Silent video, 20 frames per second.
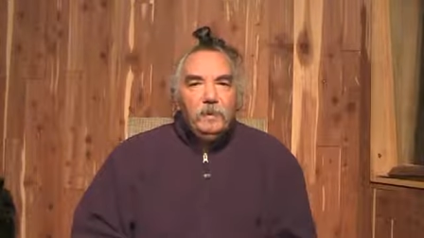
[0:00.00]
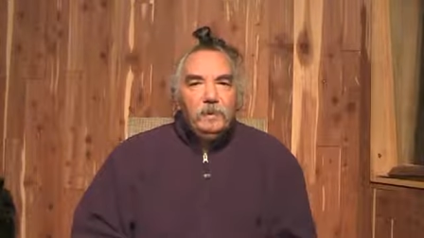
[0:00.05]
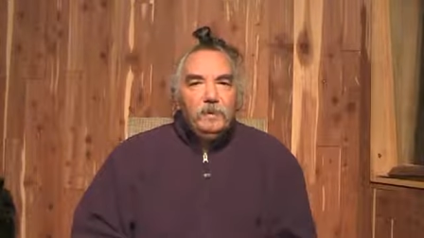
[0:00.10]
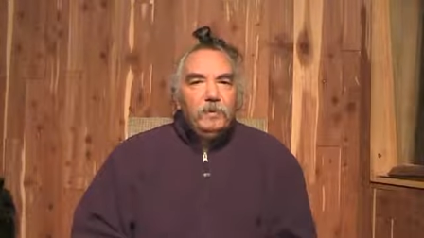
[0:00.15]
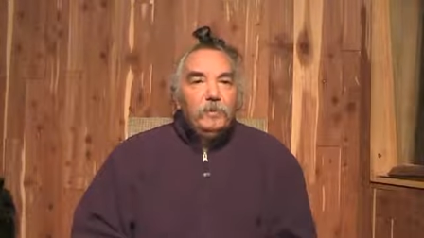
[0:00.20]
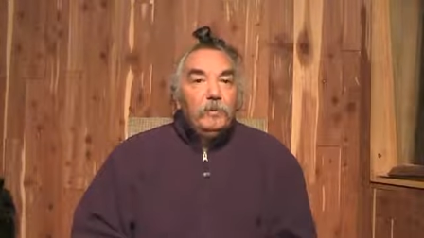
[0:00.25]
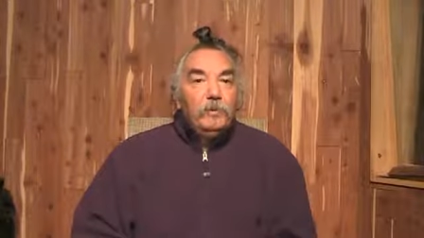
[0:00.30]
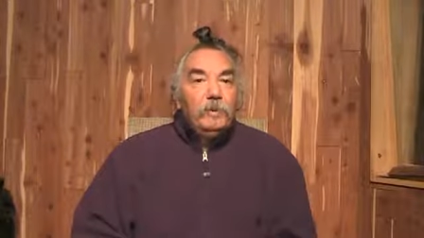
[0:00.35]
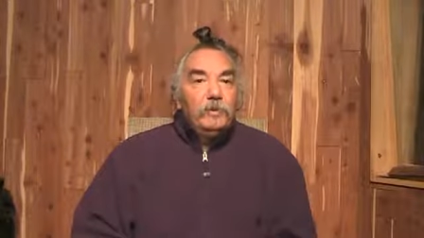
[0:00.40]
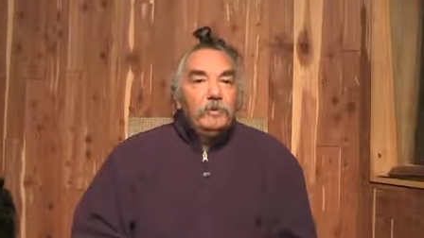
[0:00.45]

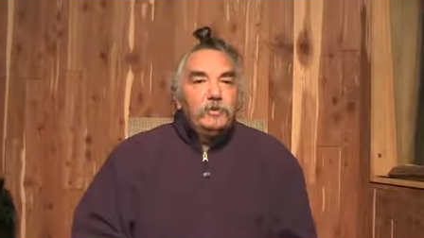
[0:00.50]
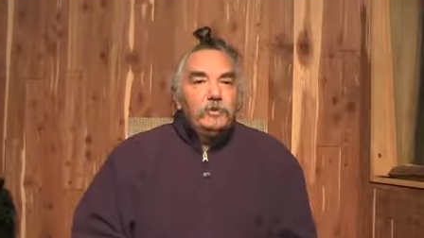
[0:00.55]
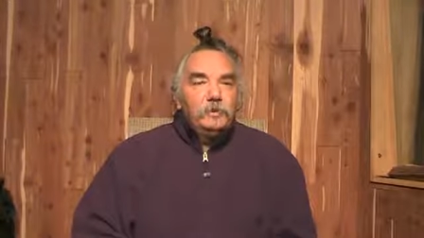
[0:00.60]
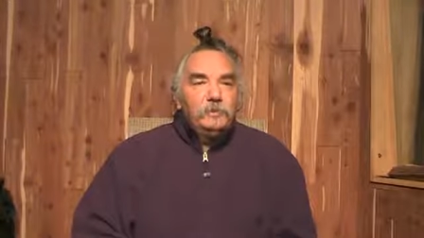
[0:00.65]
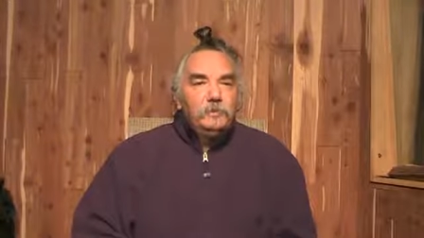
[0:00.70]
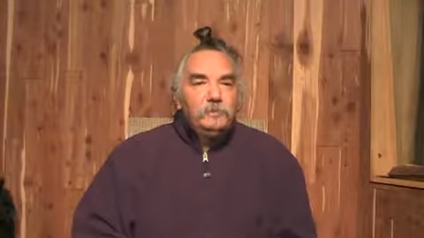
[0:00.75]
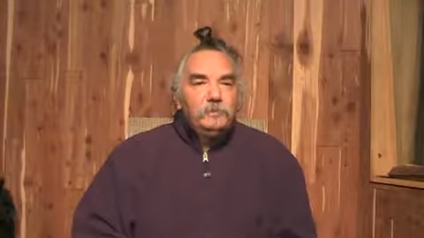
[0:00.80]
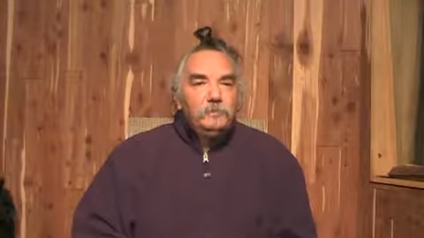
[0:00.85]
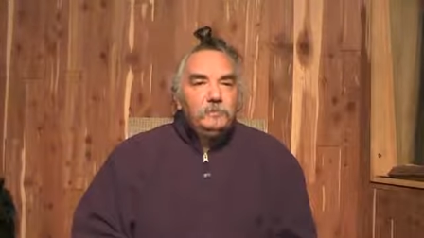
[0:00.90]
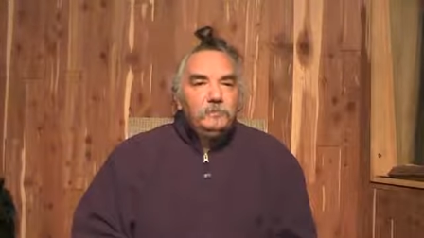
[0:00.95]
Liberation.
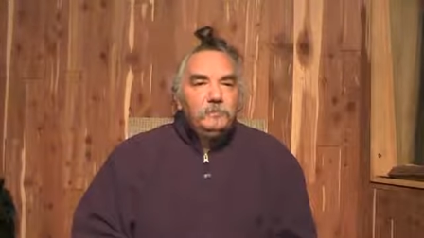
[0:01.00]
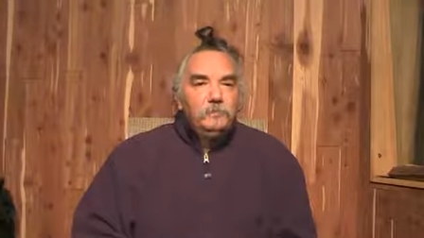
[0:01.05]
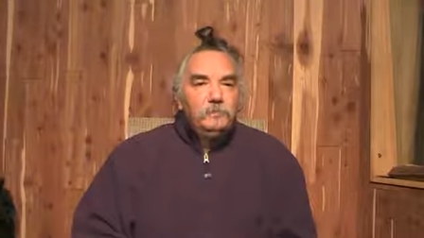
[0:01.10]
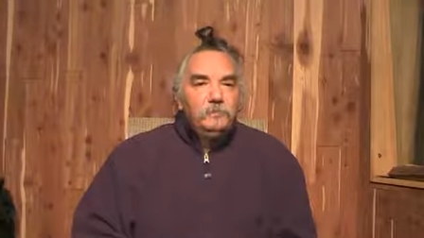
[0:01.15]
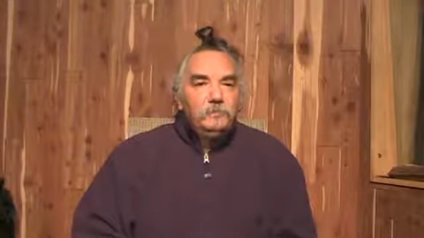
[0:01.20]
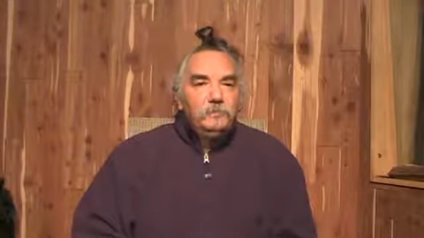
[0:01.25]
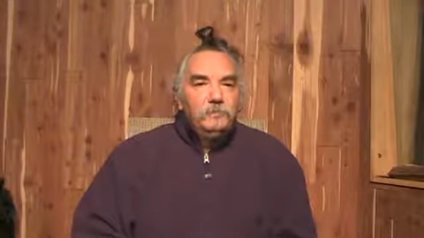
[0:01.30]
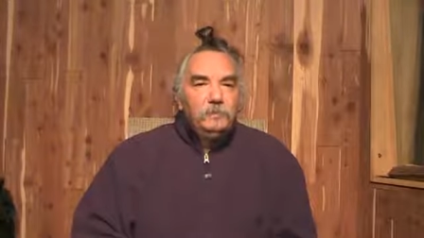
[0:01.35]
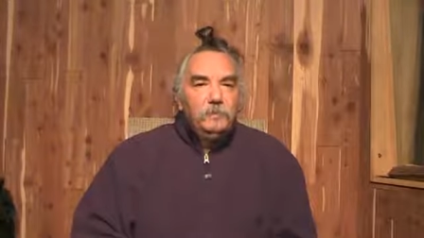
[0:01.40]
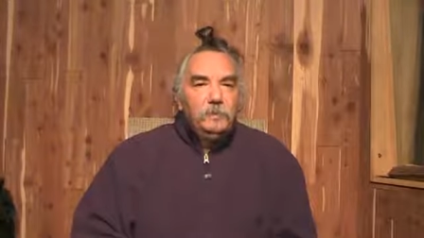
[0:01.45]

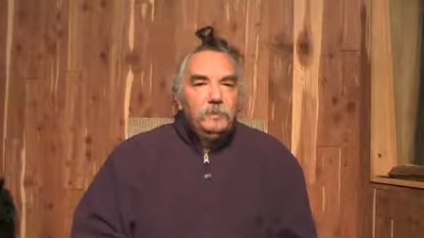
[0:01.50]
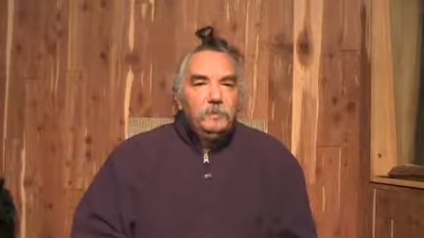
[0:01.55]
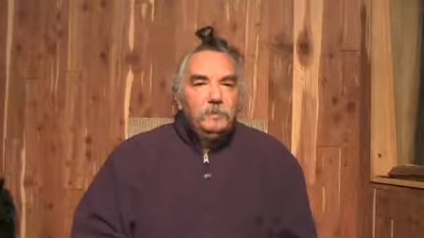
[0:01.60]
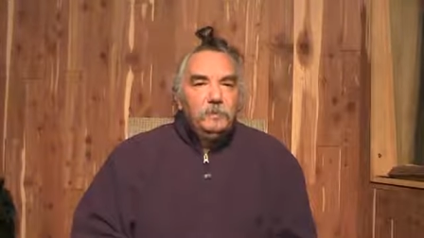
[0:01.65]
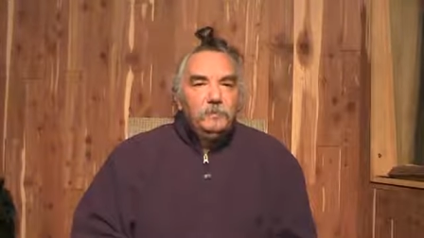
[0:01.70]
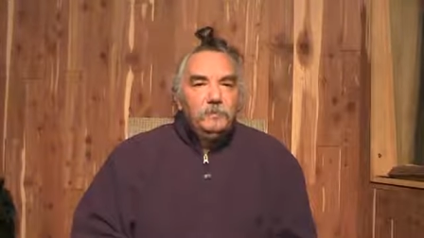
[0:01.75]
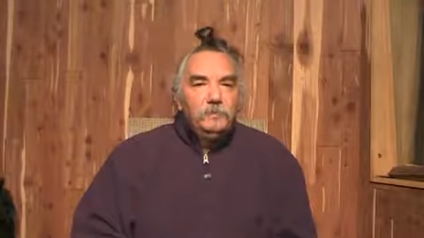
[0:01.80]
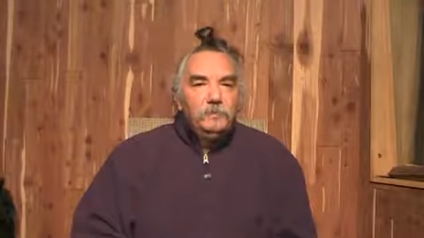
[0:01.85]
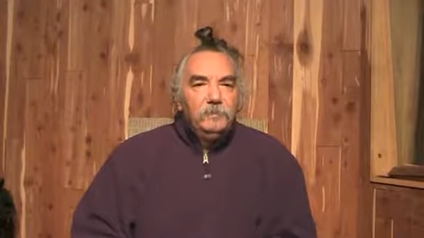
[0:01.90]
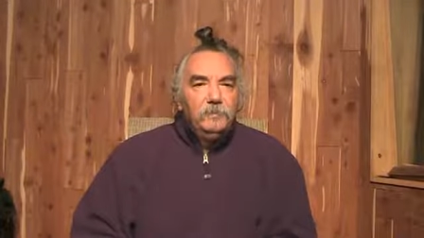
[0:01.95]

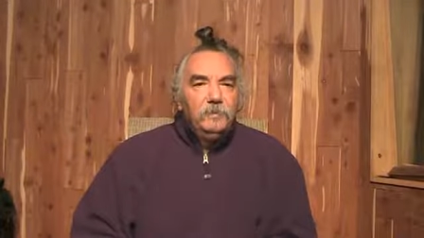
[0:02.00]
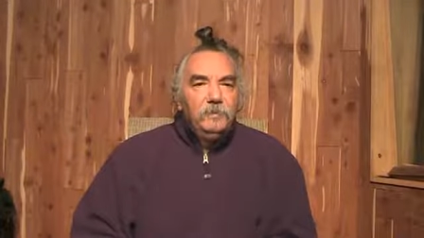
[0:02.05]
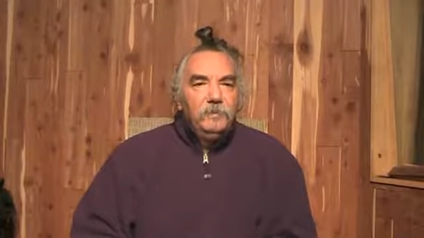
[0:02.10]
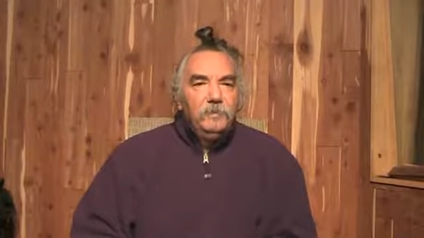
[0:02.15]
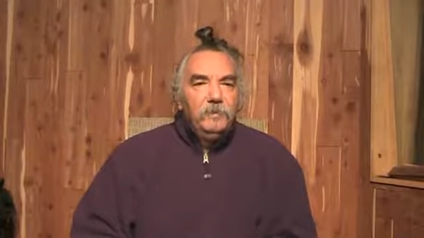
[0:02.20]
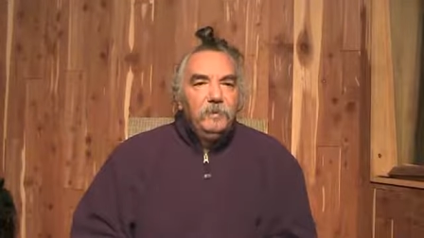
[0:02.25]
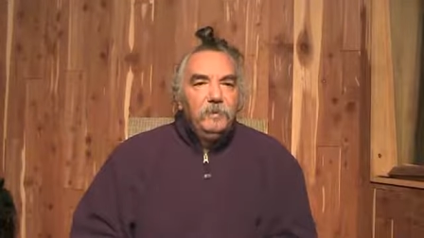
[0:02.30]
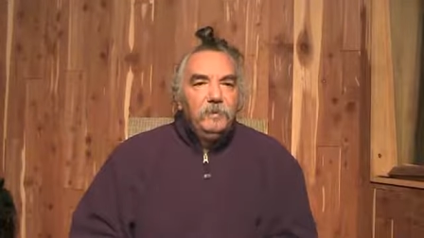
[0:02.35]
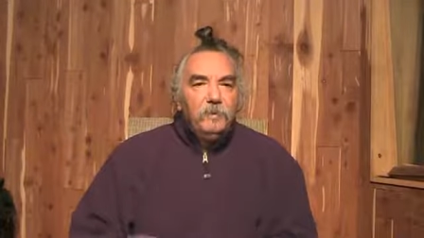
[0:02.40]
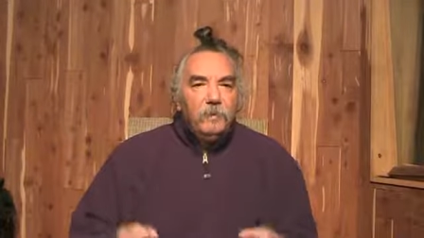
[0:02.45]

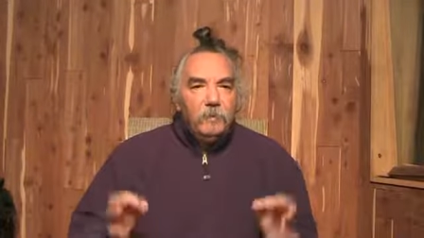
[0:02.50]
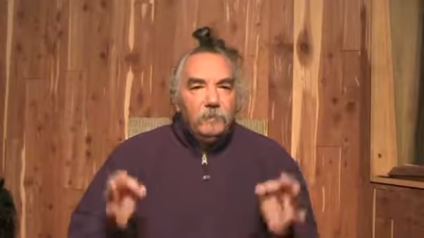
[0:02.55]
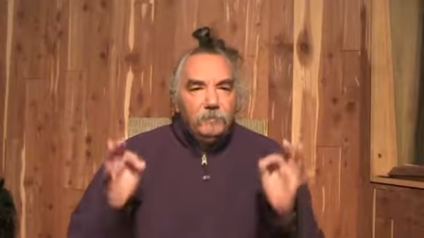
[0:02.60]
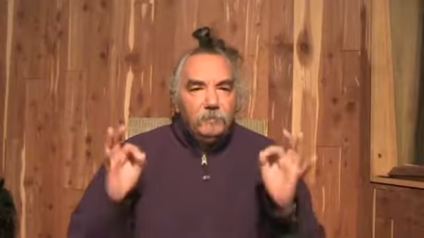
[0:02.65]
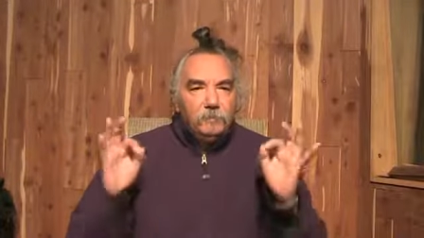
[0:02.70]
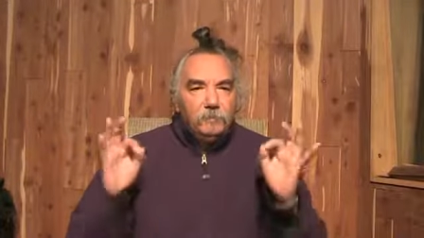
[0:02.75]
Right? Zero.